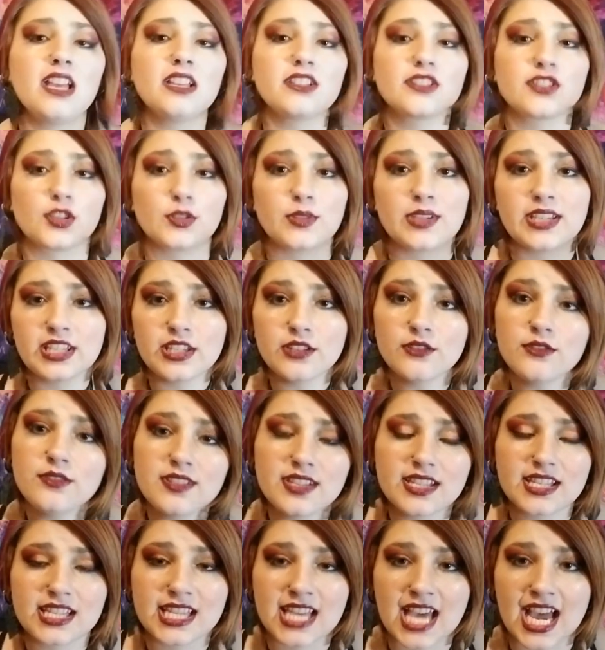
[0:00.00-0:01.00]
So he
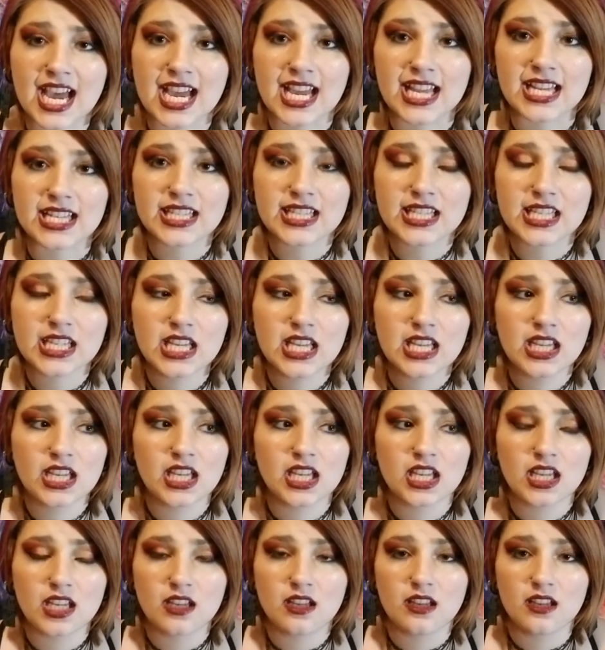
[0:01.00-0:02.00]
used that
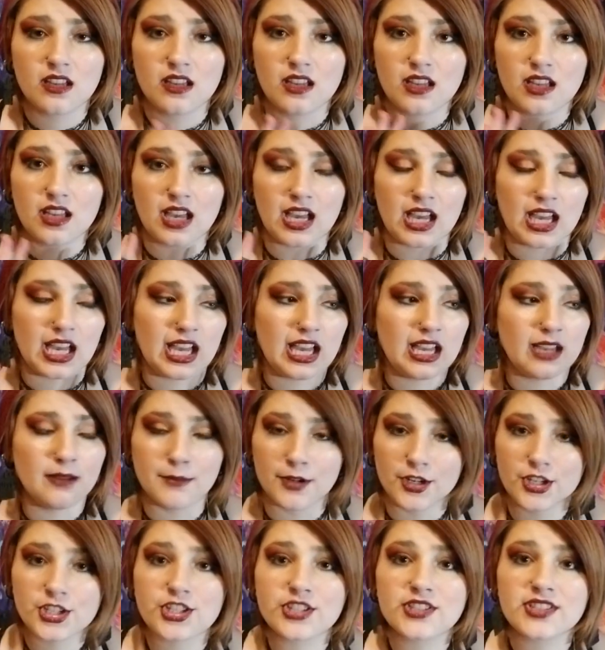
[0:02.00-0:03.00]

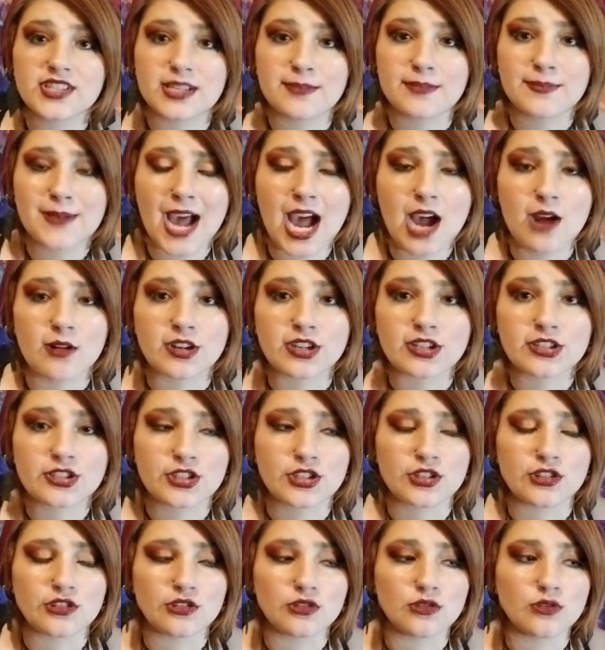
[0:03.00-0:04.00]
emergency power
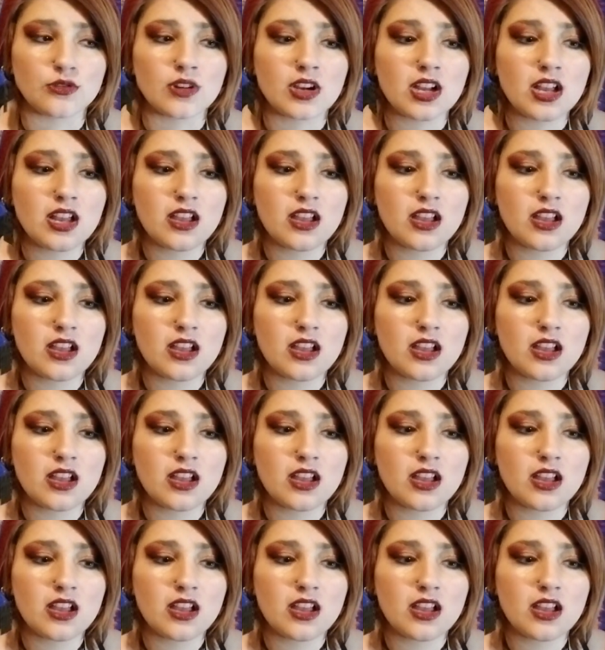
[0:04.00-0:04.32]
to